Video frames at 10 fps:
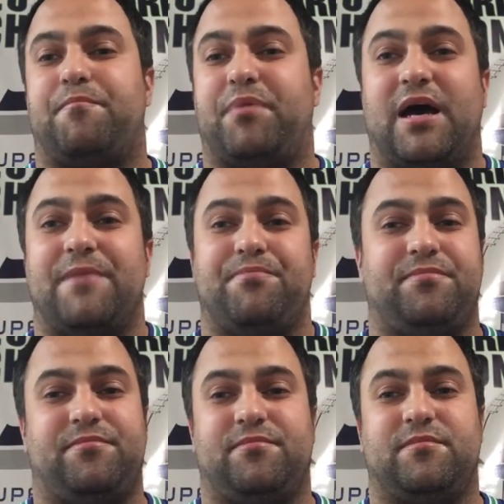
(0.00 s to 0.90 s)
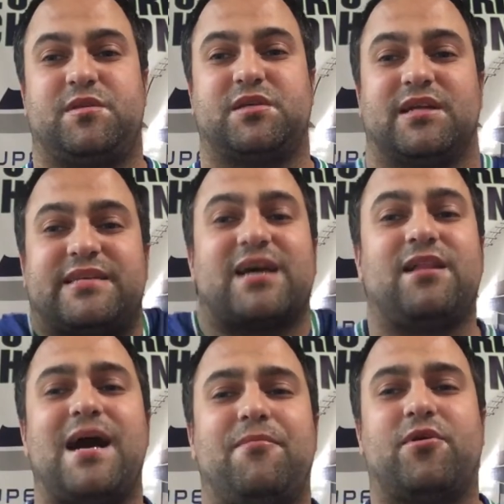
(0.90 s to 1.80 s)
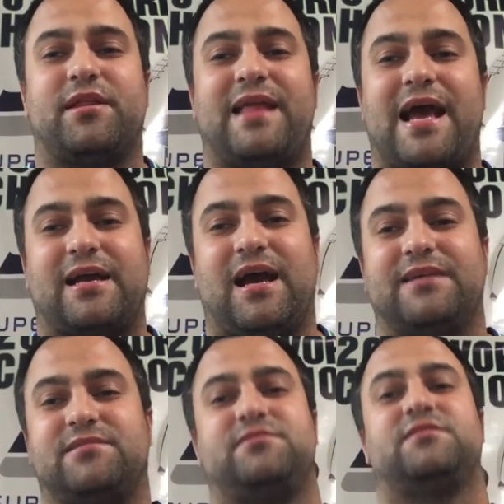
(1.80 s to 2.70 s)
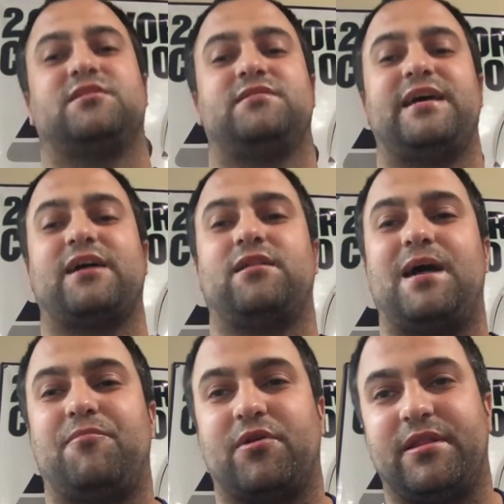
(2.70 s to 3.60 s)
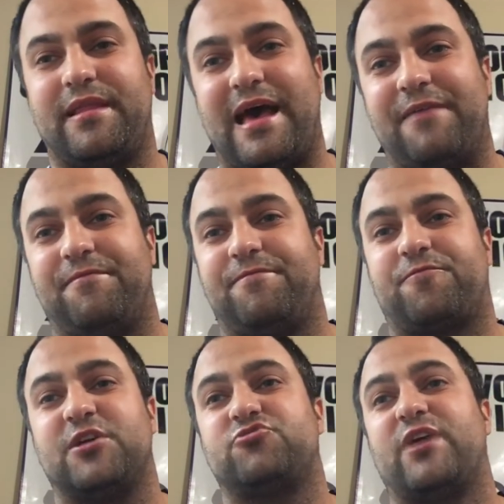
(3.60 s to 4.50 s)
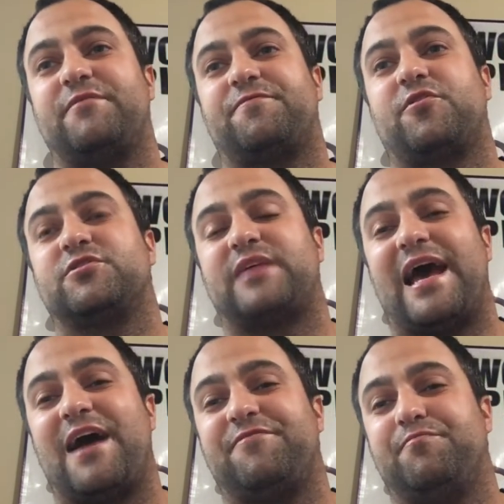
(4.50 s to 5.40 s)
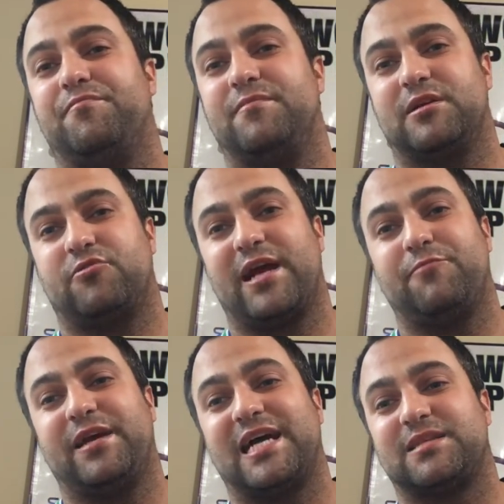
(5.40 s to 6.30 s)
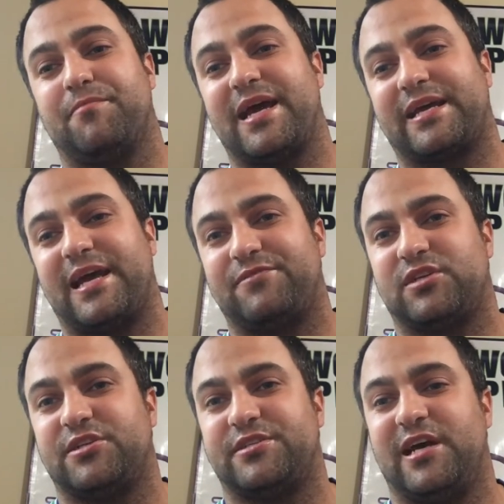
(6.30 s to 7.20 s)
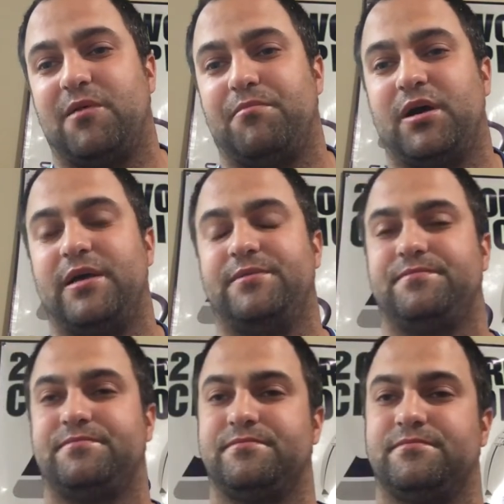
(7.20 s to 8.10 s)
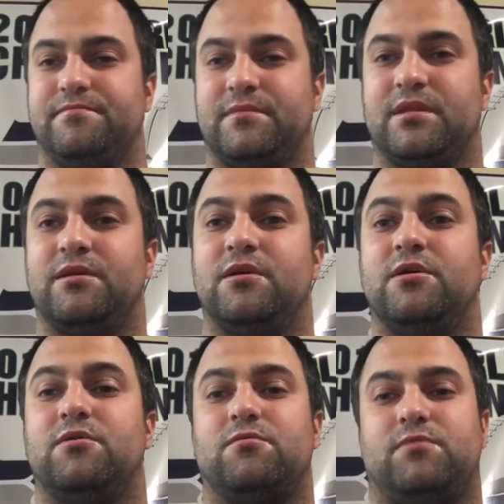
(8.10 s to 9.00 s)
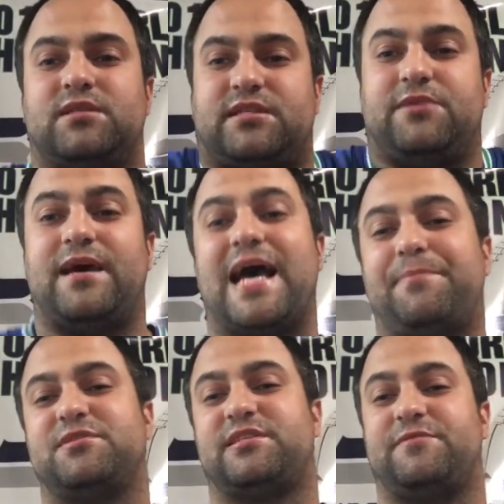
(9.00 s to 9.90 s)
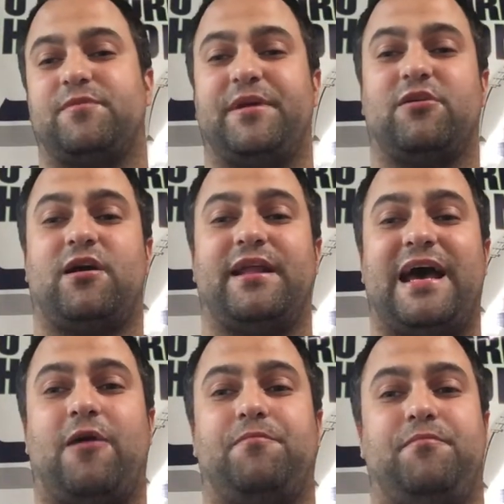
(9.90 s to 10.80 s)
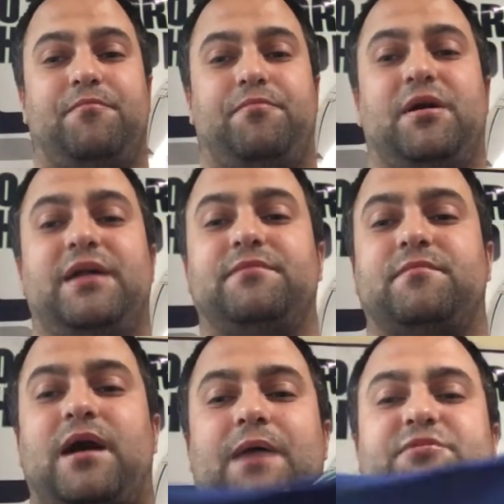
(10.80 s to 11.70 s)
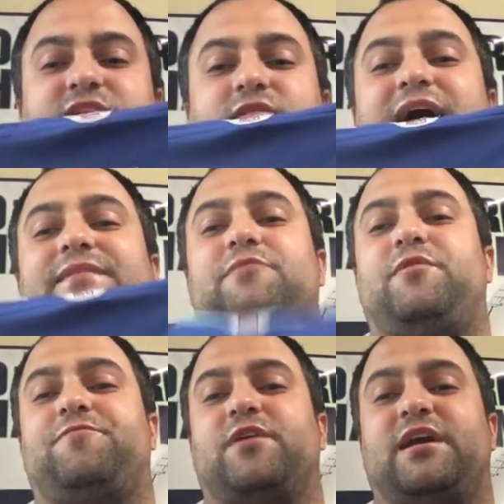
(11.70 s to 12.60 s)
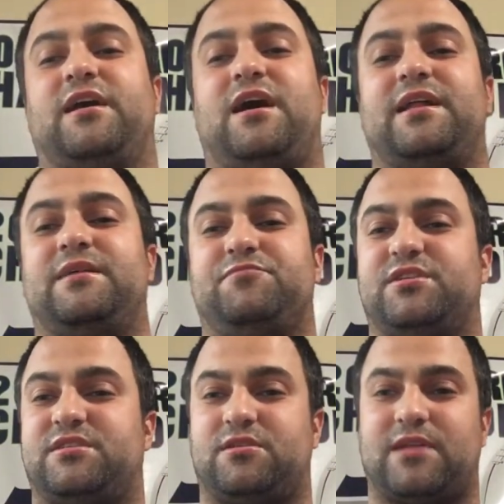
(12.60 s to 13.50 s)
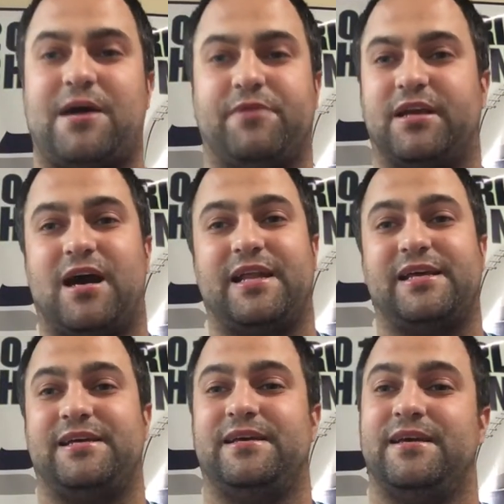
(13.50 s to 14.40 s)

But... it's going to take a lot more than that, guys. It's just going to take a lot more than that. Frustrating first half. Granted, we got the Metcalf touchdown, but let's see what happens from here on out. But I'm just glad that we freaking got it. I'm just glad we got it.